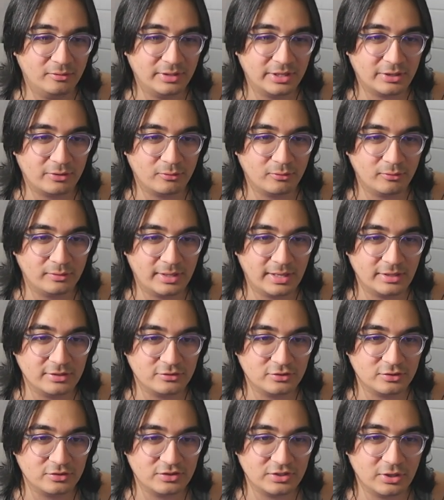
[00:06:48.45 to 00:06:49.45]
like
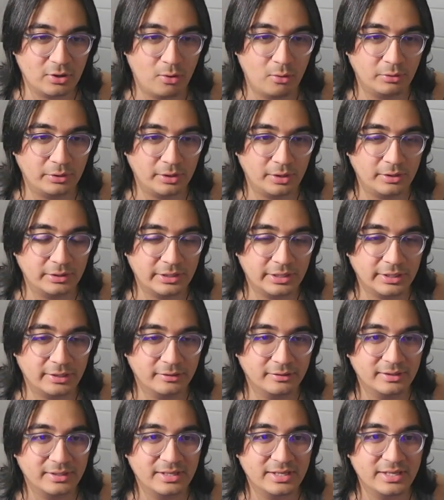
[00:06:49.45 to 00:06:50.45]
as you see holding on here,